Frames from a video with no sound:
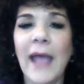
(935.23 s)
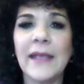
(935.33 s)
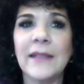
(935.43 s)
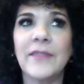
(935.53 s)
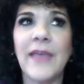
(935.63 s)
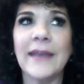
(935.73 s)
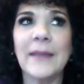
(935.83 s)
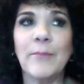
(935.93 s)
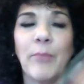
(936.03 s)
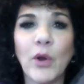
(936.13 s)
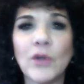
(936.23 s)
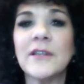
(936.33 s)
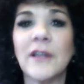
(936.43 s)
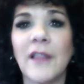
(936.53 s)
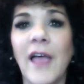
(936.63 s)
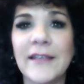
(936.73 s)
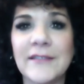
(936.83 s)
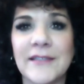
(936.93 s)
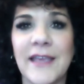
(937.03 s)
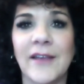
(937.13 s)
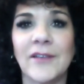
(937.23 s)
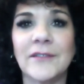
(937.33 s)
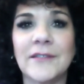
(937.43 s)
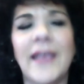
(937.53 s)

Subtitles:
that impersonalized sales,